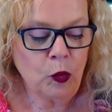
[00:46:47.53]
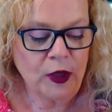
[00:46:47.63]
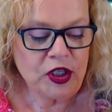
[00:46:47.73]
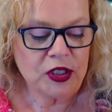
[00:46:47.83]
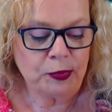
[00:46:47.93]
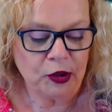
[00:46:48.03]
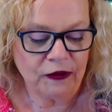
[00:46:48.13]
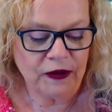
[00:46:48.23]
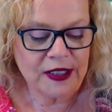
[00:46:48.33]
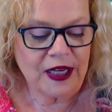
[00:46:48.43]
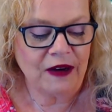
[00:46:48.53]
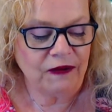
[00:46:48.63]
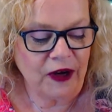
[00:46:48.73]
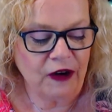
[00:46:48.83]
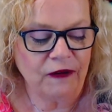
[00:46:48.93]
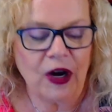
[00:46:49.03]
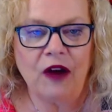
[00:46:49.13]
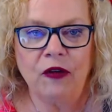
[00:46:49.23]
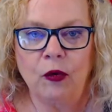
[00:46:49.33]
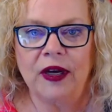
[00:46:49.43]
which is perfect and fair for
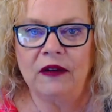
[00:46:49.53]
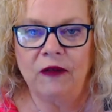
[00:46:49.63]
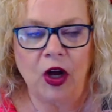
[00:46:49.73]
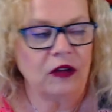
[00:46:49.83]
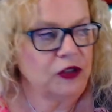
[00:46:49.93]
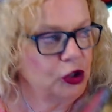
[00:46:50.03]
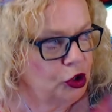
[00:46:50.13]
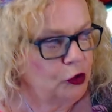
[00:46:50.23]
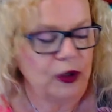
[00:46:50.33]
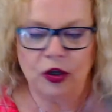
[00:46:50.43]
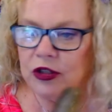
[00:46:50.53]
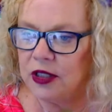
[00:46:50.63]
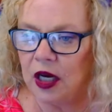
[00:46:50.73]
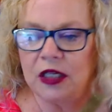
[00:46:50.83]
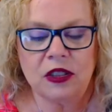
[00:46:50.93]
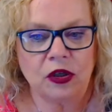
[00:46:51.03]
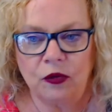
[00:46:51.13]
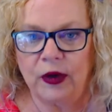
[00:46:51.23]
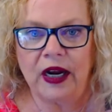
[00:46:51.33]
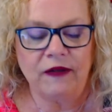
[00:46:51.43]
everyone involved, you and your sons
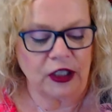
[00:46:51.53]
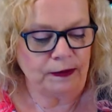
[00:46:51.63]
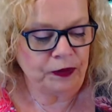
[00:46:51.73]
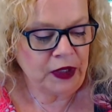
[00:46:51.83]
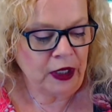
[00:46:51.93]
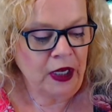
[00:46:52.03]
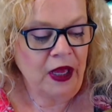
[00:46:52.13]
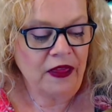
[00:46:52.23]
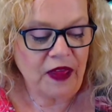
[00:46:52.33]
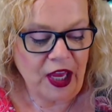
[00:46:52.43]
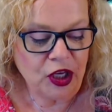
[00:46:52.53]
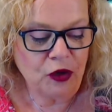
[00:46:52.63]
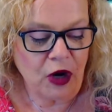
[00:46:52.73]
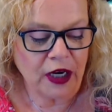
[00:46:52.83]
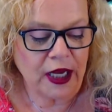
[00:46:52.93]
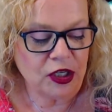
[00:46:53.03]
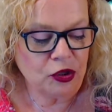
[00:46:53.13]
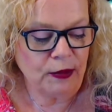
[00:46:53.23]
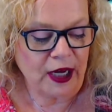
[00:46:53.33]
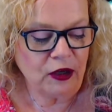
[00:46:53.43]
or whatever. Thank you,
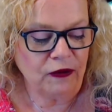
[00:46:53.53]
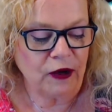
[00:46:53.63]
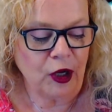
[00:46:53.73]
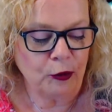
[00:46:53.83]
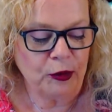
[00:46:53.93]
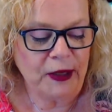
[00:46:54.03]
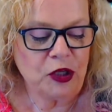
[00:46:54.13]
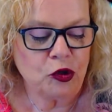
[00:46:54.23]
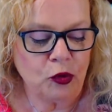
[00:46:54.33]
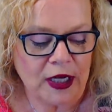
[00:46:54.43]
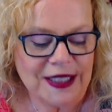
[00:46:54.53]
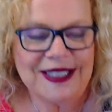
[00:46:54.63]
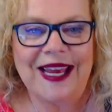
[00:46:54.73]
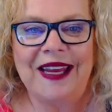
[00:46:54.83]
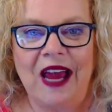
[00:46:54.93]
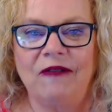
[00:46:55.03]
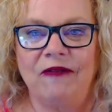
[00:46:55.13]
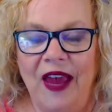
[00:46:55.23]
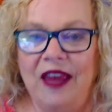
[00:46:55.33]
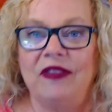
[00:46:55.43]
Archangel Michael, for helping me trust and have
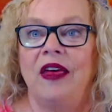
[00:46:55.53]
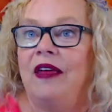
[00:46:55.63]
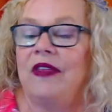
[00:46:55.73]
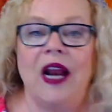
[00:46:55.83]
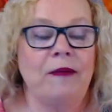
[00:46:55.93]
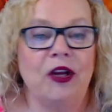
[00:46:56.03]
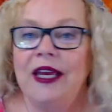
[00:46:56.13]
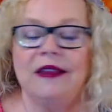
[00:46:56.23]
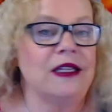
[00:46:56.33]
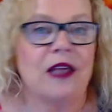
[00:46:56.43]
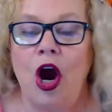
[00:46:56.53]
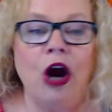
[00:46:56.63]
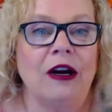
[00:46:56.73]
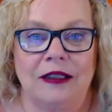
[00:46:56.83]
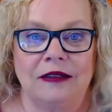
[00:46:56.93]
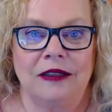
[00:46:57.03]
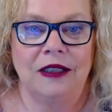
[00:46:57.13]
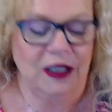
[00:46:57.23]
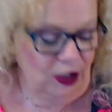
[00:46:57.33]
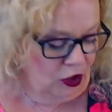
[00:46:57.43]
faith that I'm going to get this car,
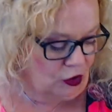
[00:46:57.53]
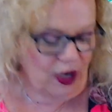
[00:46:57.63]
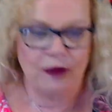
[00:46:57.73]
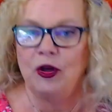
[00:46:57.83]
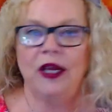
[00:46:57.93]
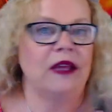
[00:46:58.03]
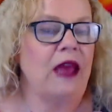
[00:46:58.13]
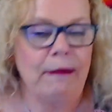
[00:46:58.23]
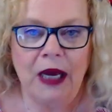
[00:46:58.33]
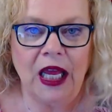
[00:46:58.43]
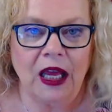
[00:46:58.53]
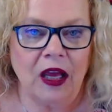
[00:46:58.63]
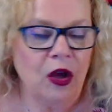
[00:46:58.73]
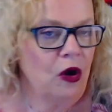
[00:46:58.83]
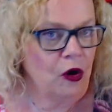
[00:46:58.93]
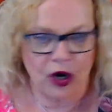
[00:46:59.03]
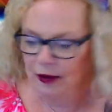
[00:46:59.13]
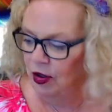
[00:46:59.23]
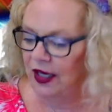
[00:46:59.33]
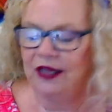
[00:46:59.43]
or I'm going to get that money, or
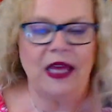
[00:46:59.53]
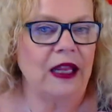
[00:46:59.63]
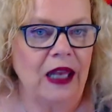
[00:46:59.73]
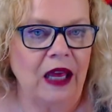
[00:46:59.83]
I'm going to get that